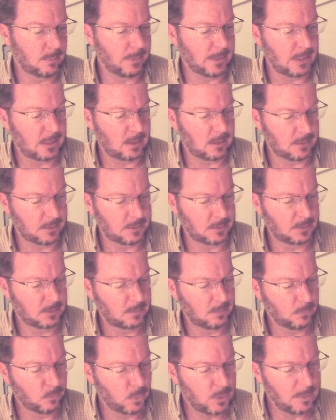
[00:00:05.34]
about
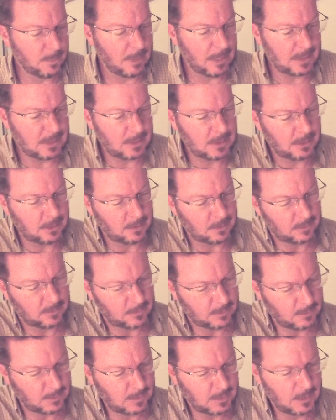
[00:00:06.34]
remaking
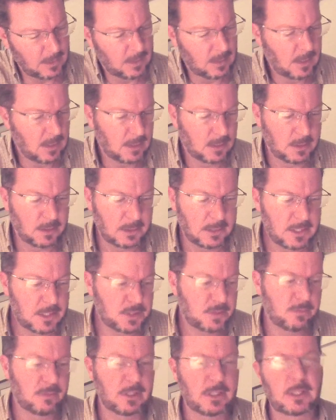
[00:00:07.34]
the
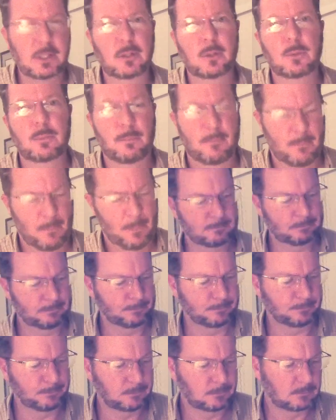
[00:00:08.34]
leash video.
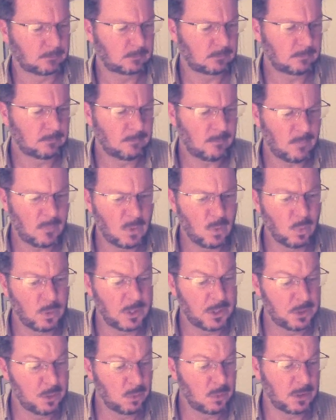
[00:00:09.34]

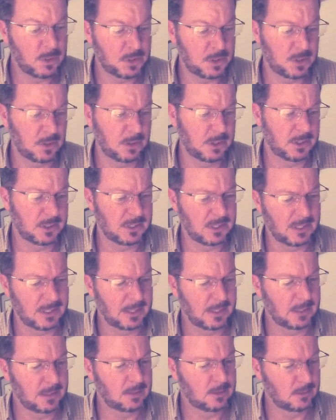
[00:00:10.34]
What I do want to show you
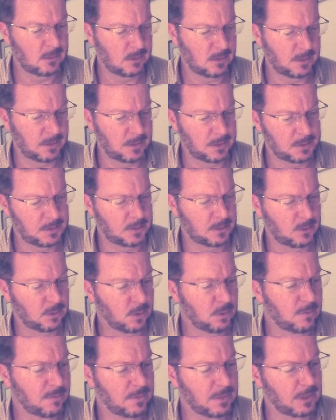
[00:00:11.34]
today on this
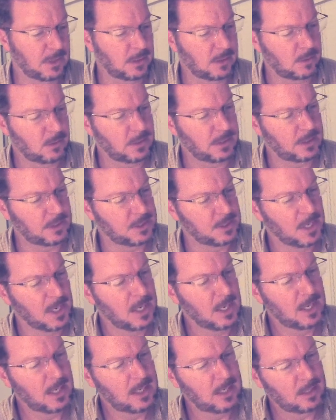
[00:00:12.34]
new video is
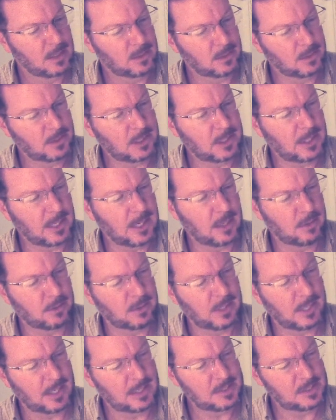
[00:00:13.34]
look at how
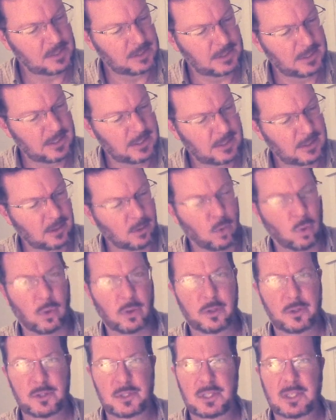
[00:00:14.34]
nicely the
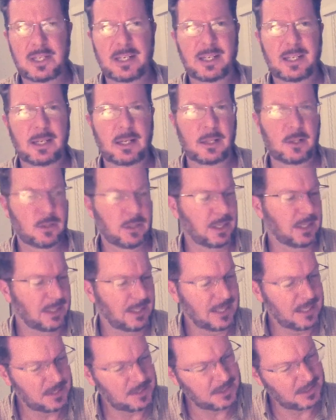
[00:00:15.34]
coils lay together. It
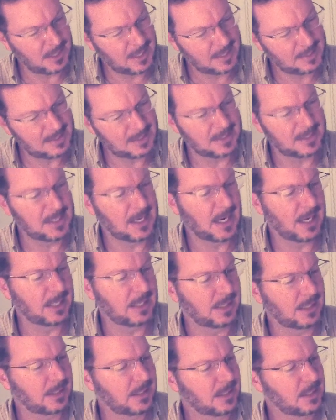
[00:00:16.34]
lays nice and
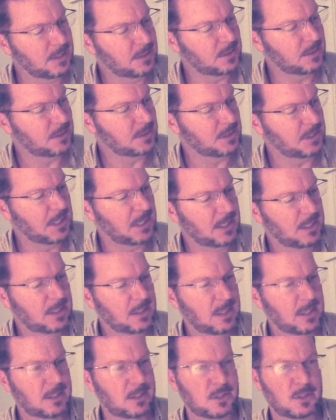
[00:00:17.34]
tight. It doesn't stay
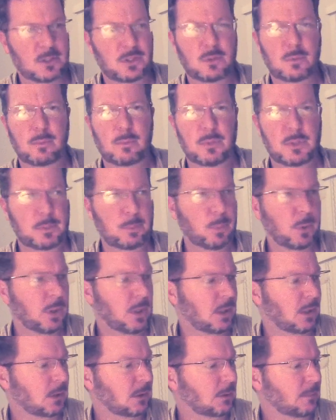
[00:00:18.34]
kind of
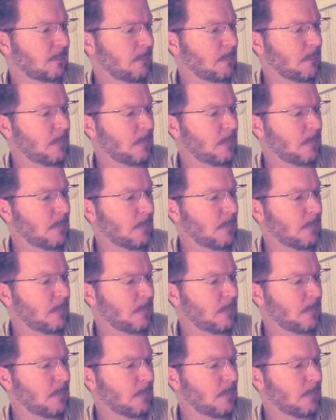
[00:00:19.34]
sprung,